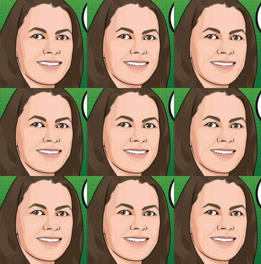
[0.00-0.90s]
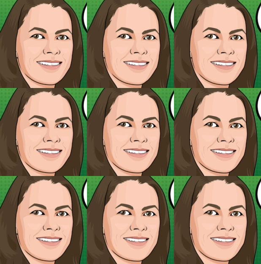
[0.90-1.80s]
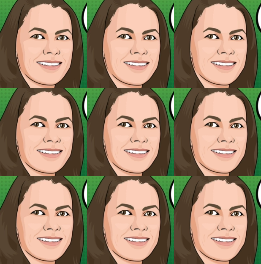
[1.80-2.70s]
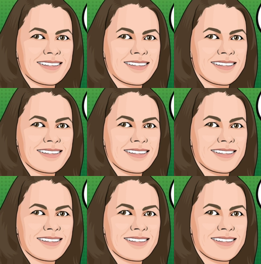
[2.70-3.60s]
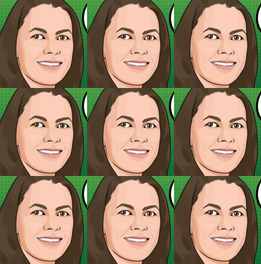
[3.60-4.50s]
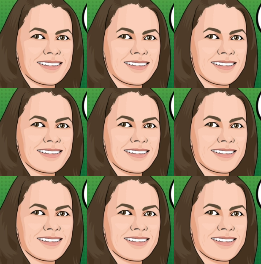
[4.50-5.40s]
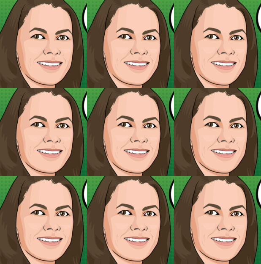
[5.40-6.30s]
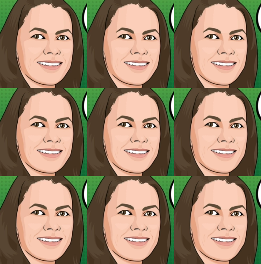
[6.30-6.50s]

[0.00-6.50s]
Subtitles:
This is a still picture; no speech is visible.